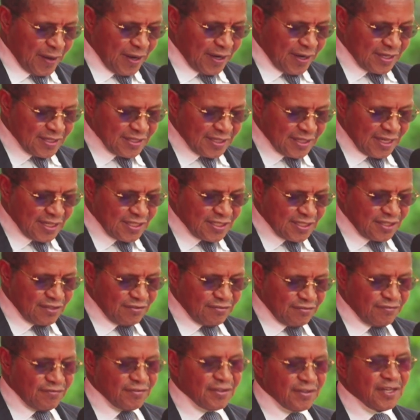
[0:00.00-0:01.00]

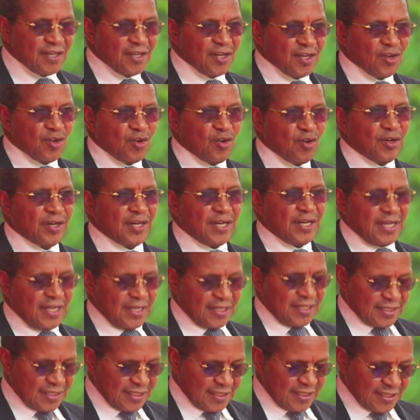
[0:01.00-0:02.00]
decisive,
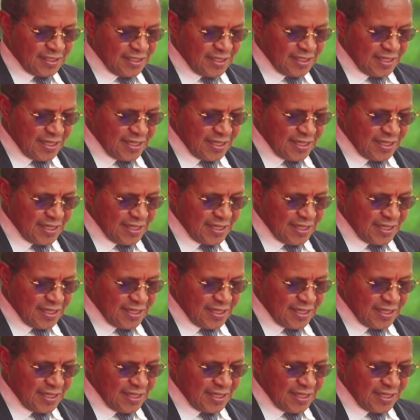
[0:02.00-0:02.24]
coordinated,